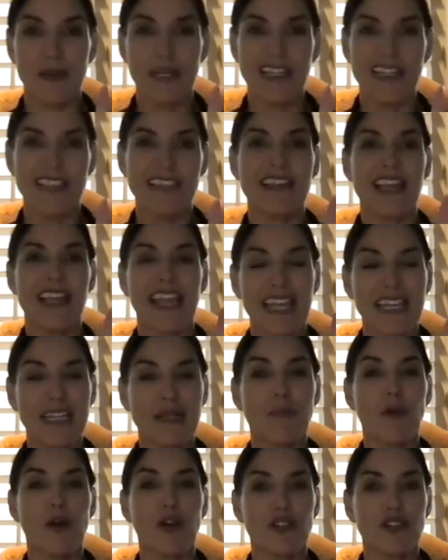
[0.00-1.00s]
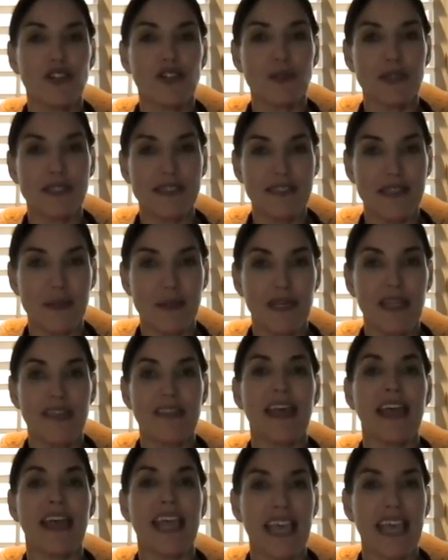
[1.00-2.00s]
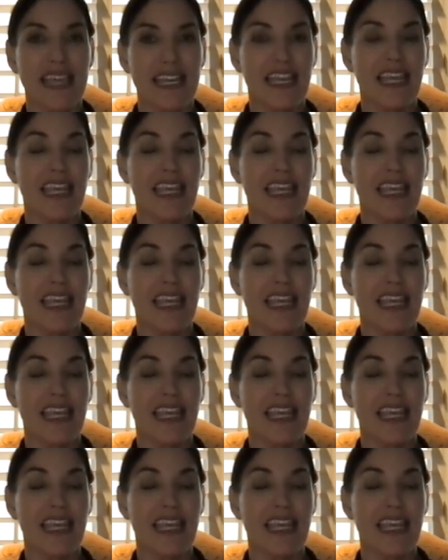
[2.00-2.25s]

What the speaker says: is I had to partner with somebody that had